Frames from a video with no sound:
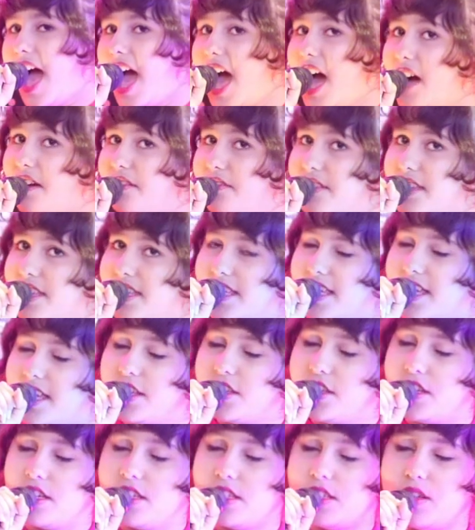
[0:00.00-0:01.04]
Heaven's
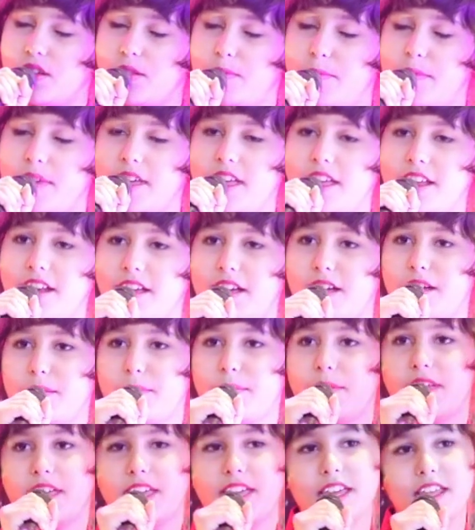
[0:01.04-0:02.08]
gates just open up,
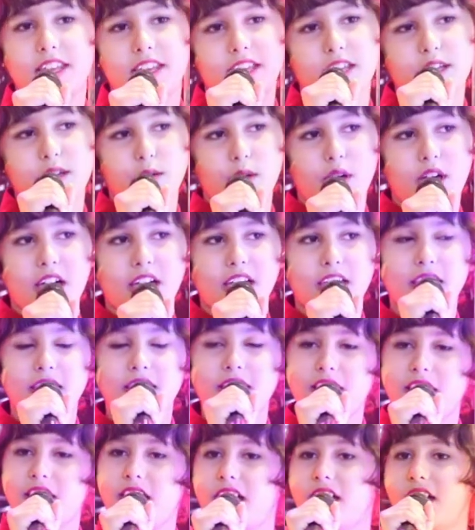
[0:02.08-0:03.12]
hitting
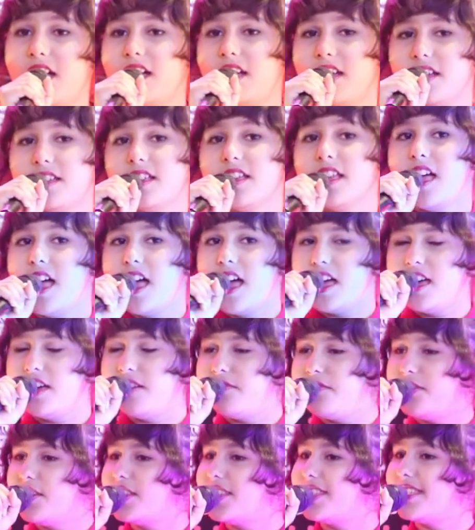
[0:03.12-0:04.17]
quiet.
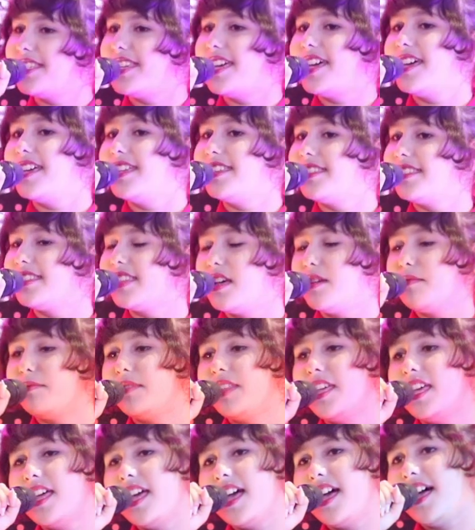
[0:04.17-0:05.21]
If I say
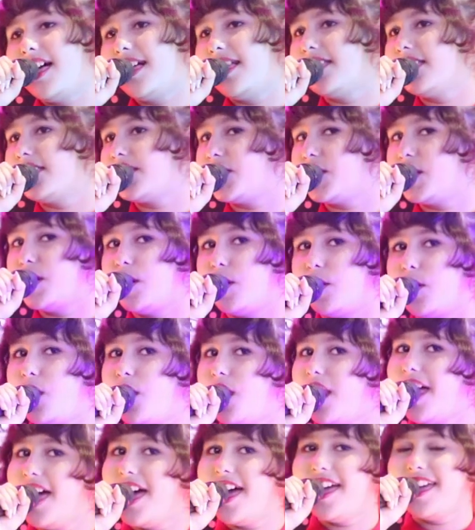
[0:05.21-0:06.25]
something else, you're a
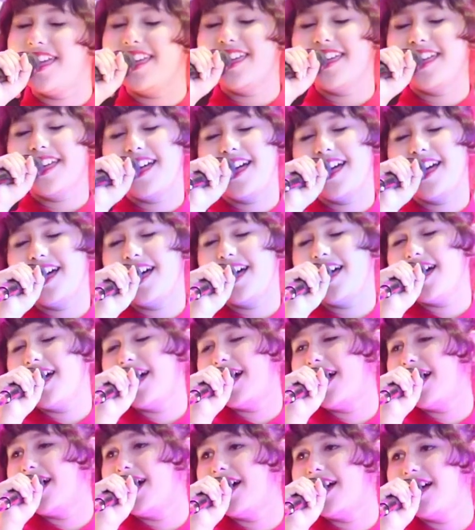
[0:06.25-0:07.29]

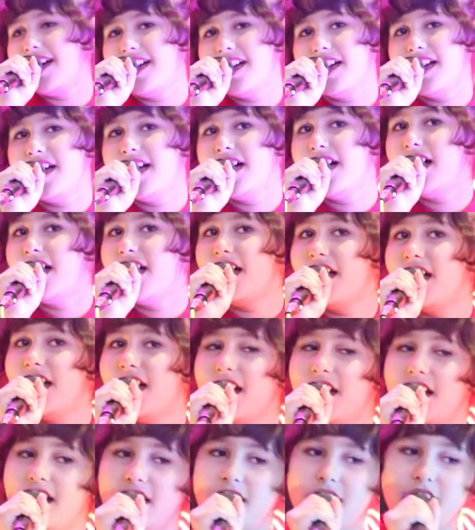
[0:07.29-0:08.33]

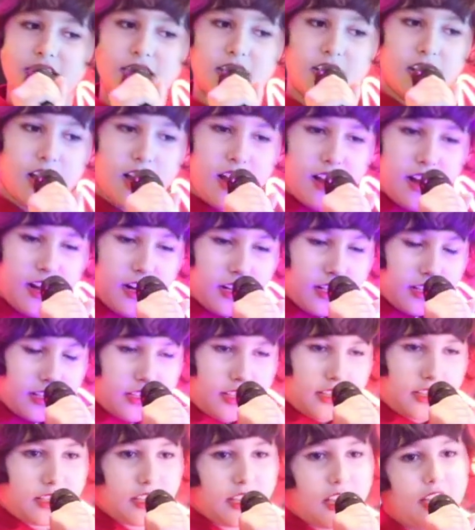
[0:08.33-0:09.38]
liar.
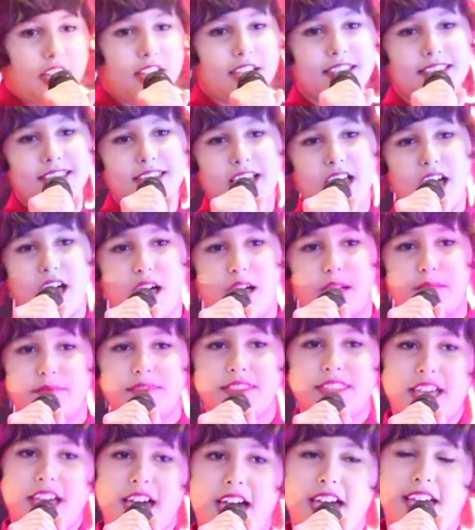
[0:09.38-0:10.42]
Cause
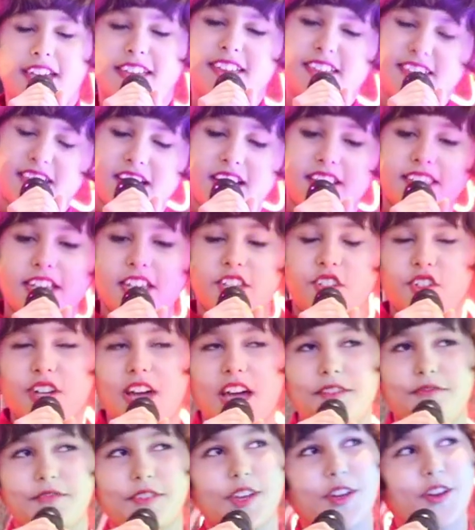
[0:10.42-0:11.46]
I'm that girl that
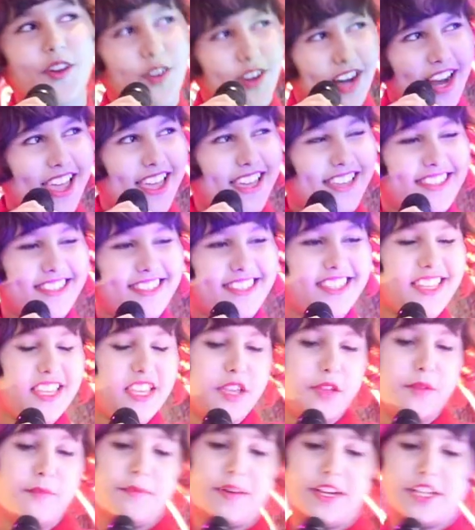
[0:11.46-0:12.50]
drive you
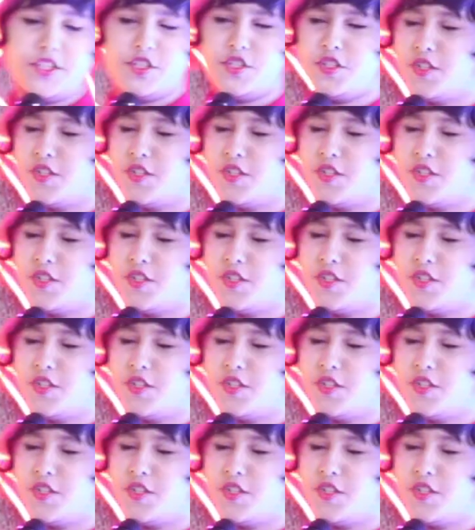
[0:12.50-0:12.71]
crazy, but